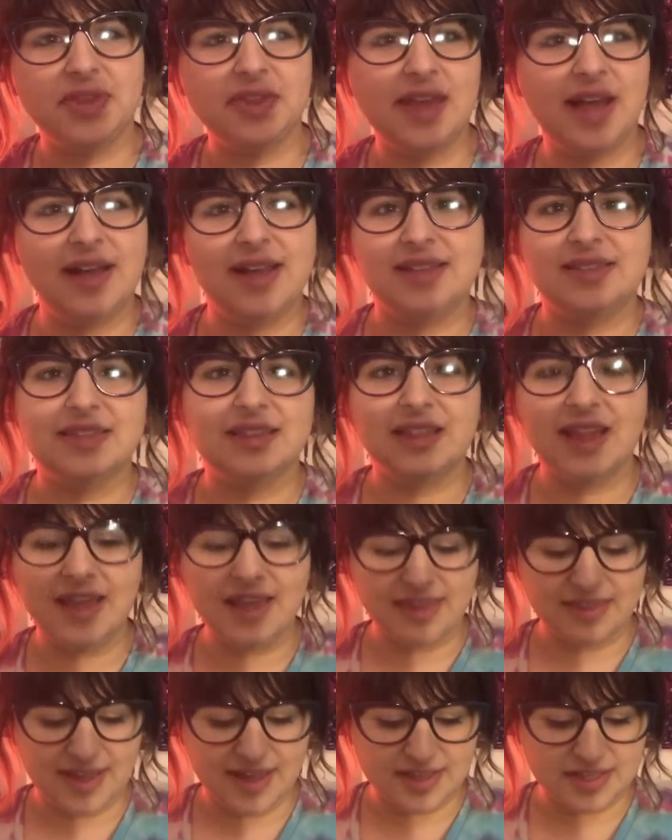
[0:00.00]
that it's
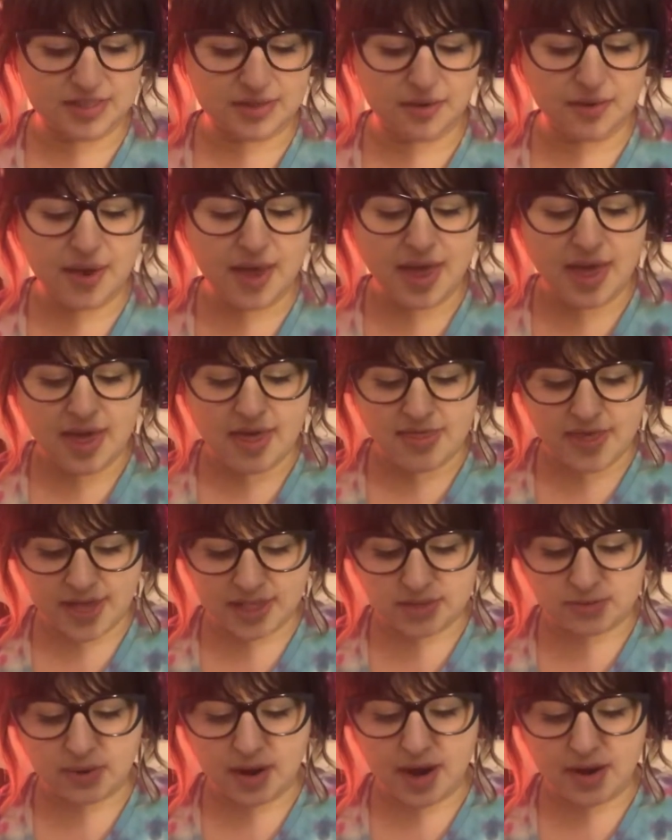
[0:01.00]
like that. So
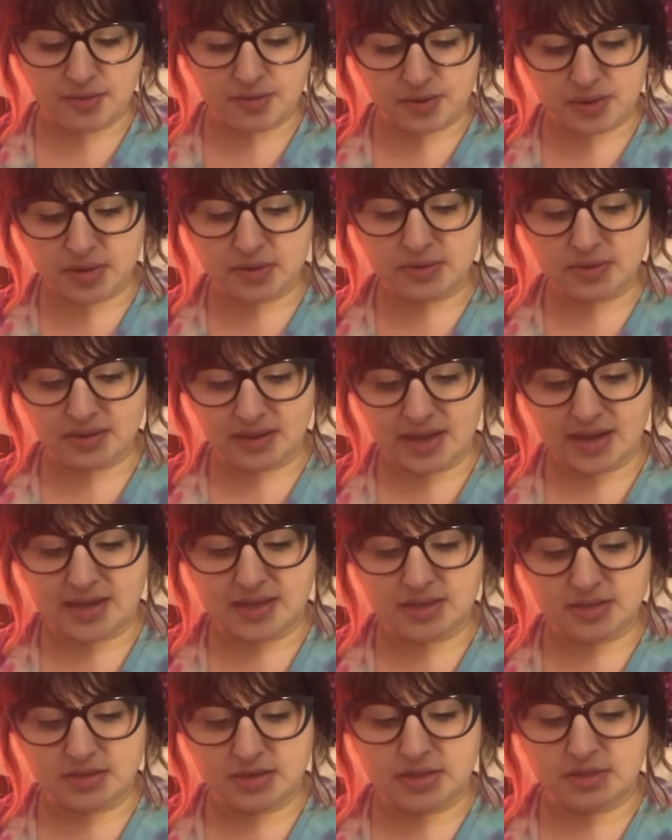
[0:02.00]
that's why I really
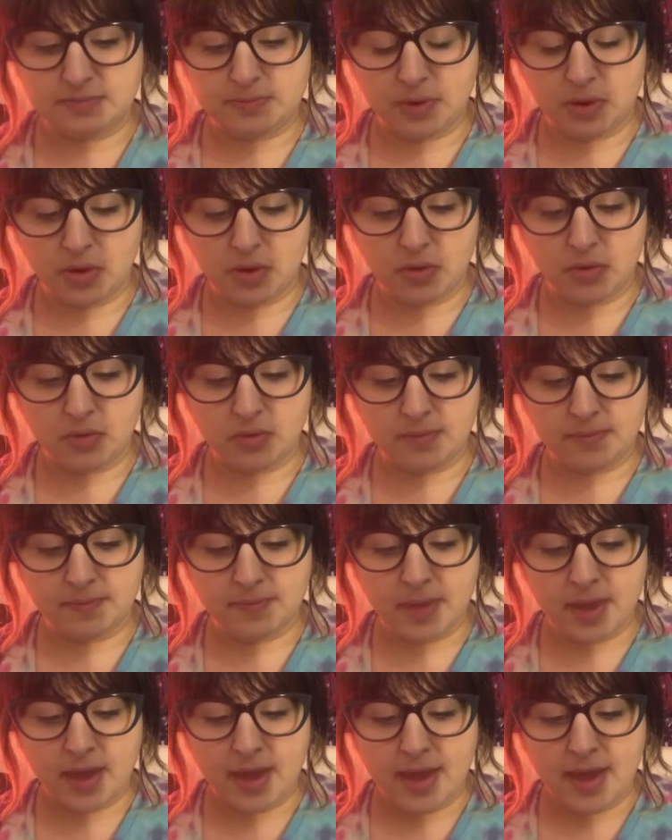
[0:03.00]
related to this poem.